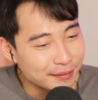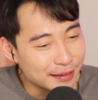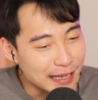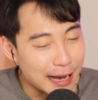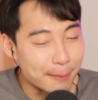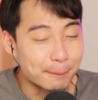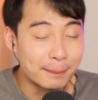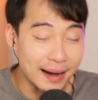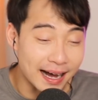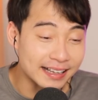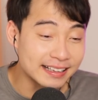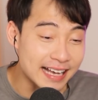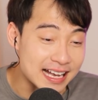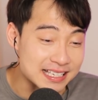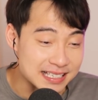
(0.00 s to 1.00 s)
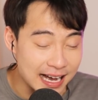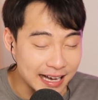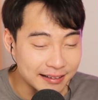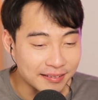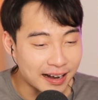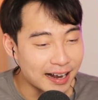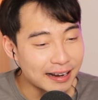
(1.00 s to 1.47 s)
Yeah, but yes,
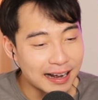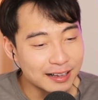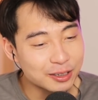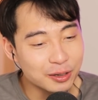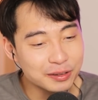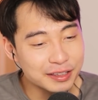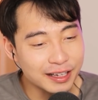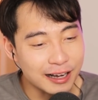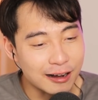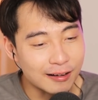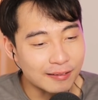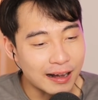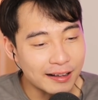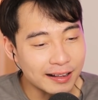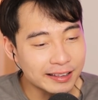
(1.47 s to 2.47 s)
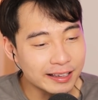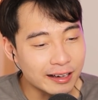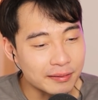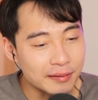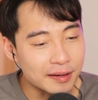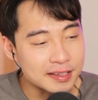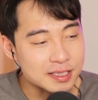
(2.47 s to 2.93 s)
I don't think I think
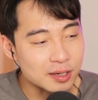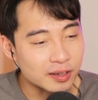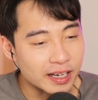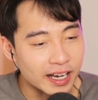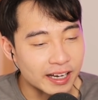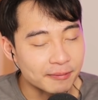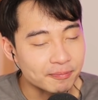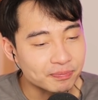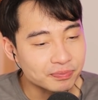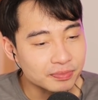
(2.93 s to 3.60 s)
it's okay.